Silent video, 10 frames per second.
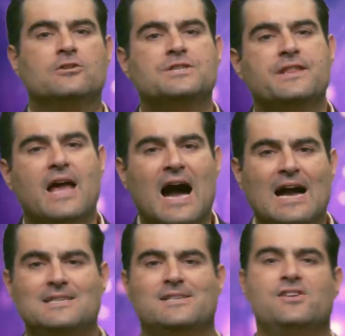Using the
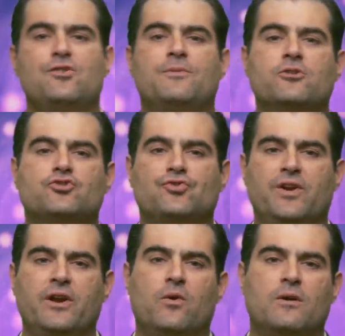IceCube
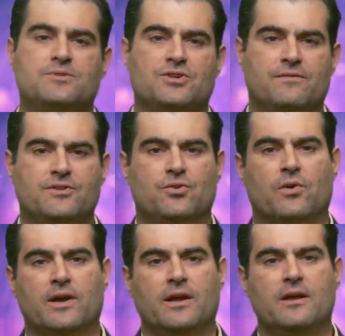Neutrino
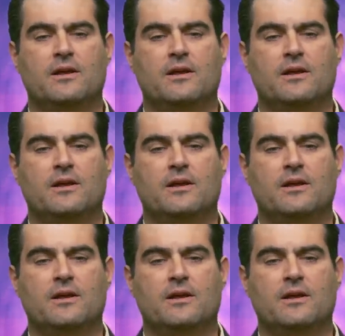Observatory,